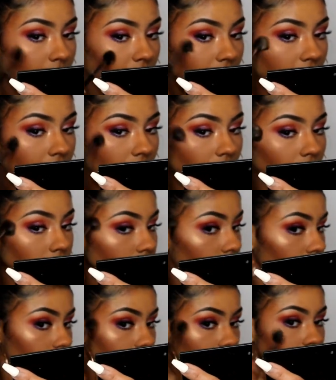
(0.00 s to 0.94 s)
palette
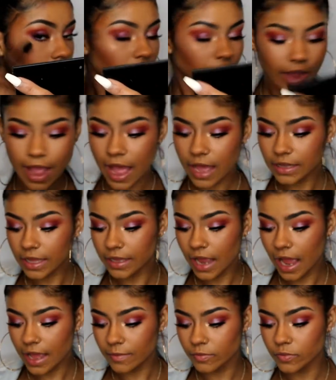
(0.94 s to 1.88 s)

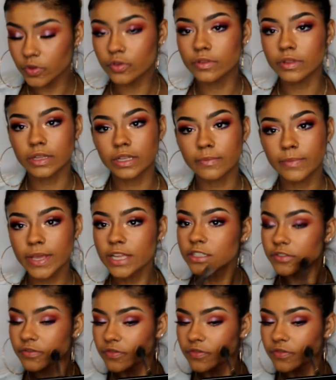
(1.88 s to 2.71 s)
highlight, I'm using La Peach